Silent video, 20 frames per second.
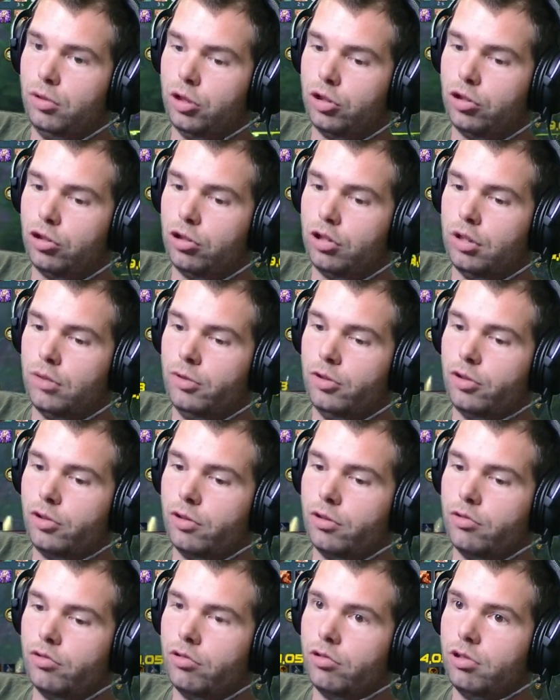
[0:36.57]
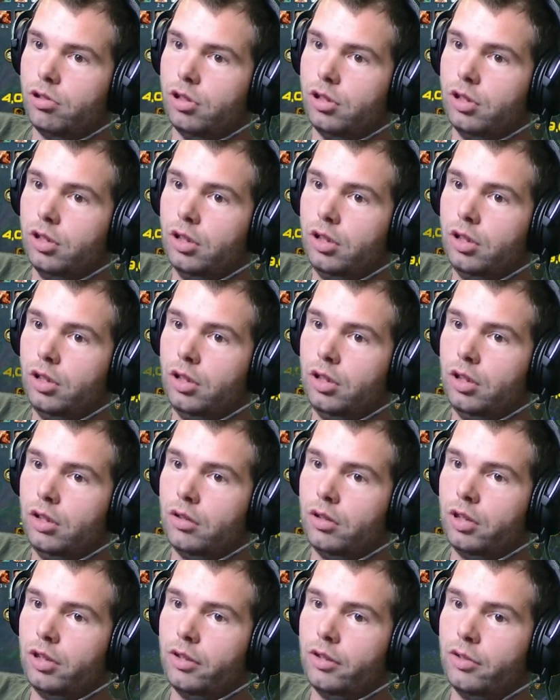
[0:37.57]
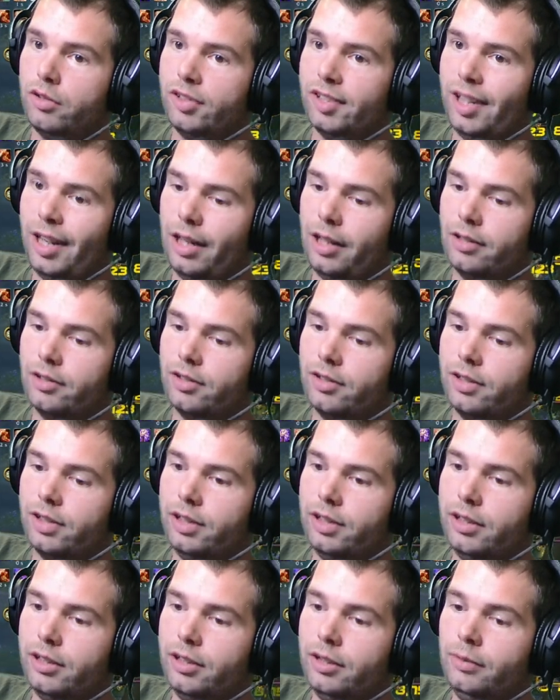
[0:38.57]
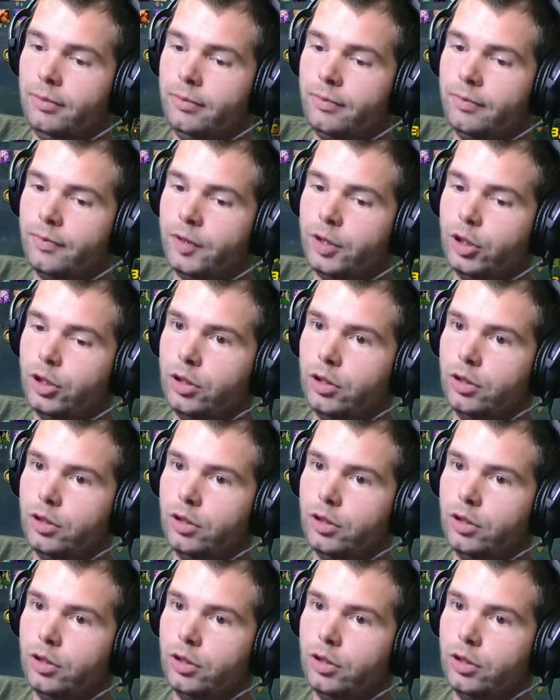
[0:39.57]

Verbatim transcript: so much damage on this guy. I'm gonna silence the healer.